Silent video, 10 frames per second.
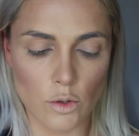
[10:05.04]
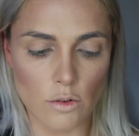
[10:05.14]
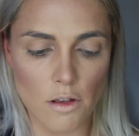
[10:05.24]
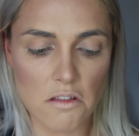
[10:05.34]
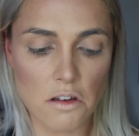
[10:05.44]
Who
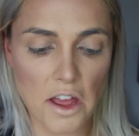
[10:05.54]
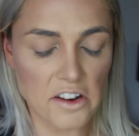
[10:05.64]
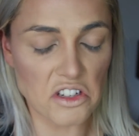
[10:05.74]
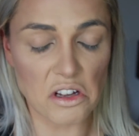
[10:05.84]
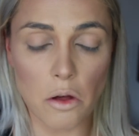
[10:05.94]
doesn't
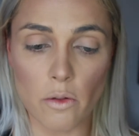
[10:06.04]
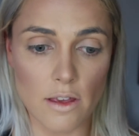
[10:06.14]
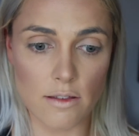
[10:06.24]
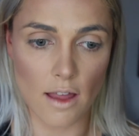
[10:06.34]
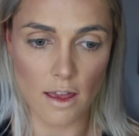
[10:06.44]
like to glow
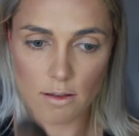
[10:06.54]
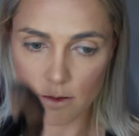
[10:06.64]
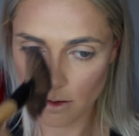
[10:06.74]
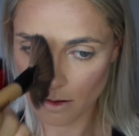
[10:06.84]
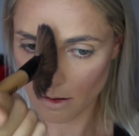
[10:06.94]
these days?